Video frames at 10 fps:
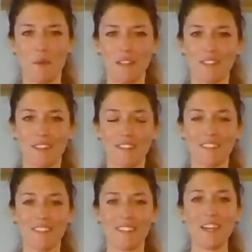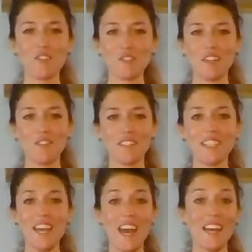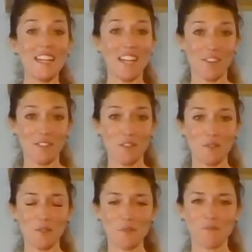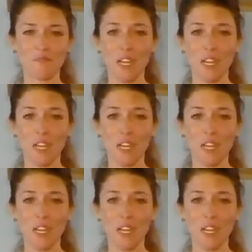the basics: kitchen safety and knife skills.